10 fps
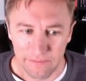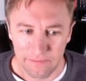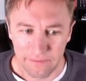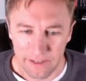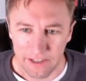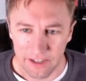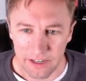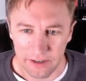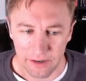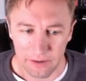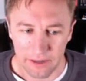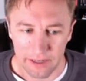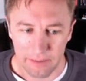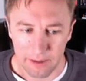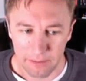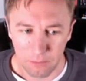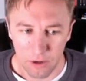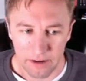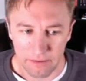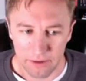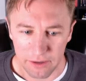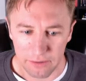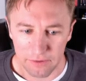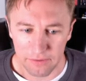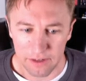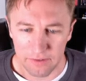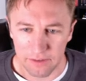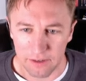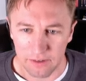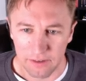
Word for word: fifty shares already, but I'm waiting for another fifty to fill.